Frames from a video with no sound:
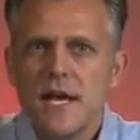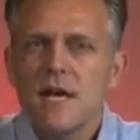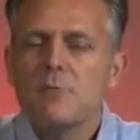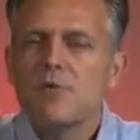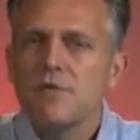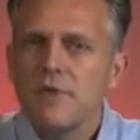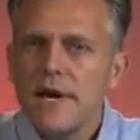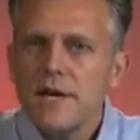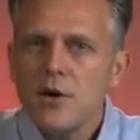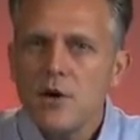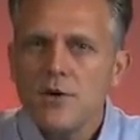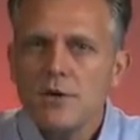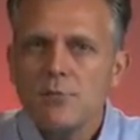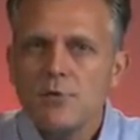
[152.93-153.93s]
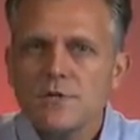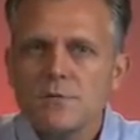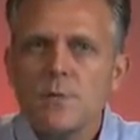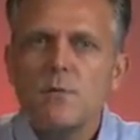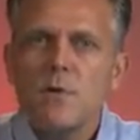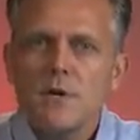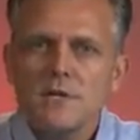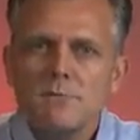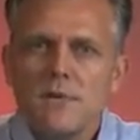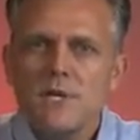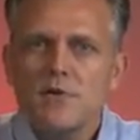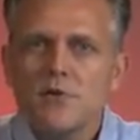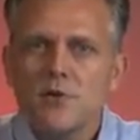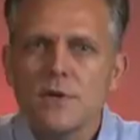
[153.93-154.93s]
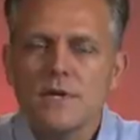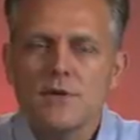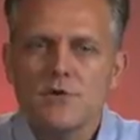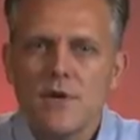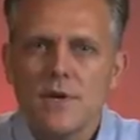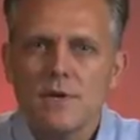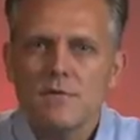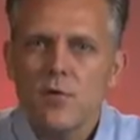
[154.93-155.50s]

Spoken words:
In providing our ebooks, we want to meet your electronic